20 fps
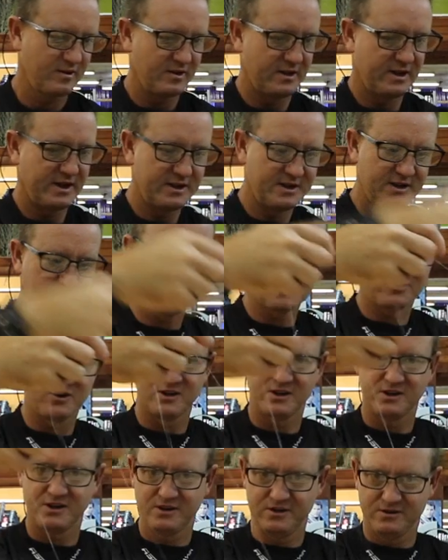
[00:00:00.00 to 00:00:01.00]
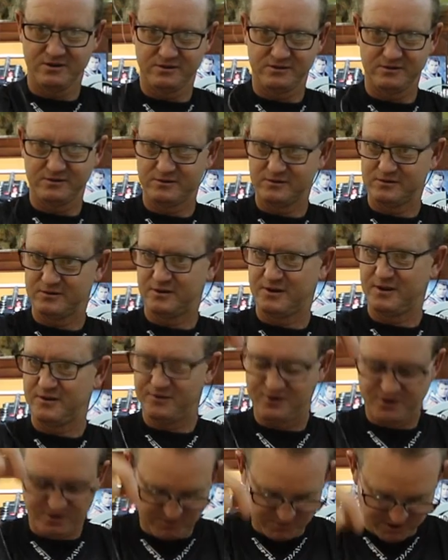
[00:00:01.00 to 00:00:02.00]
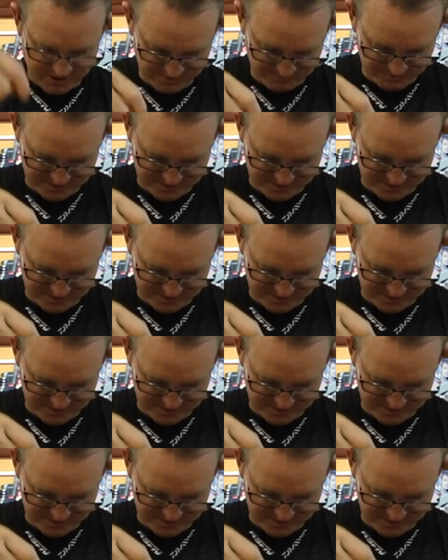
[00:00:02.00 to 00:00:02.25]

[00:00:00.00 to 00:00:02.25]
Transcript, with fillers: Latex cotton. If you don't mind,